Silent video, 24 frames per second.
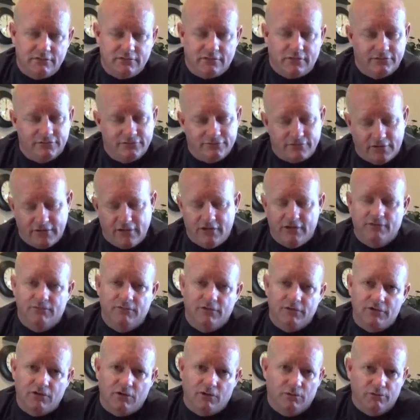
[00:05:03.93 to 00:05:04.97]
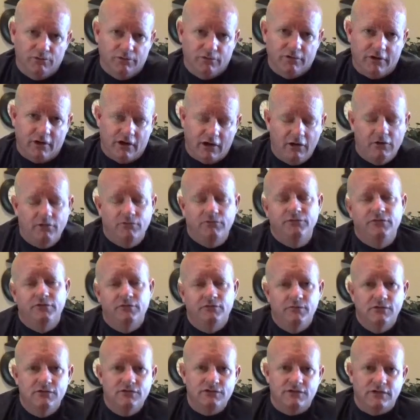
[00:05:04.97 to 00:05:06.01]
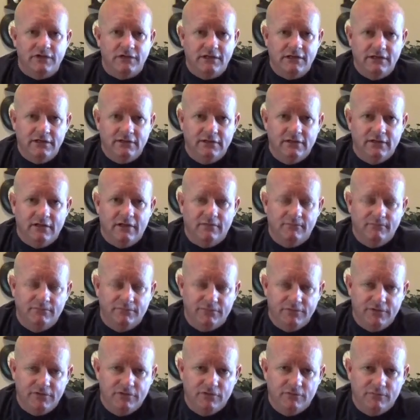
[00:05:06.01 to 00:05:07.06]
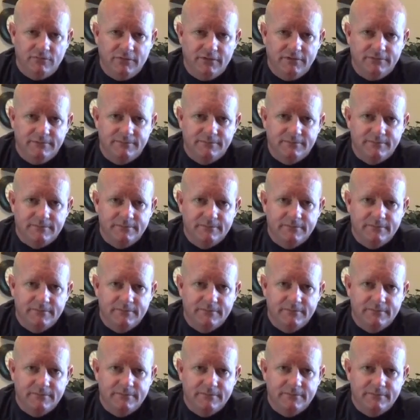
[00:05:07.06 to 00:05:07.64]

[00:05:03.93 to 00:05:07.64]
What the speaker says: a sound recorder on the machine that I'm filming,